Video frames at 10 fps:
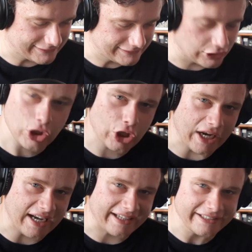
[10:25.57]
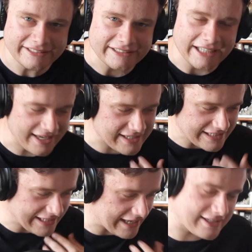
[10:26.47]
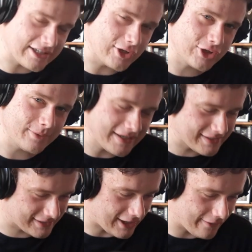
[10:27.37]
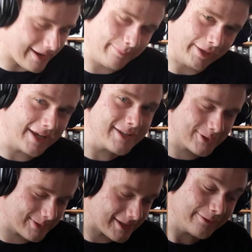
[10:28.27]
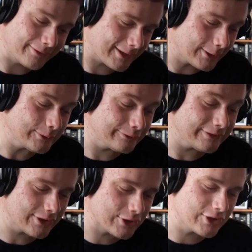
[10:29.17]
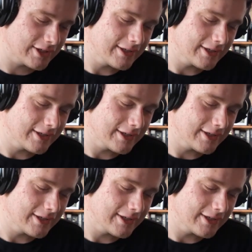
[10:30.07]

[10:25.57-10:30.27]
Not a good idea. As a dungeon master, I've had players do stuff like goldfish.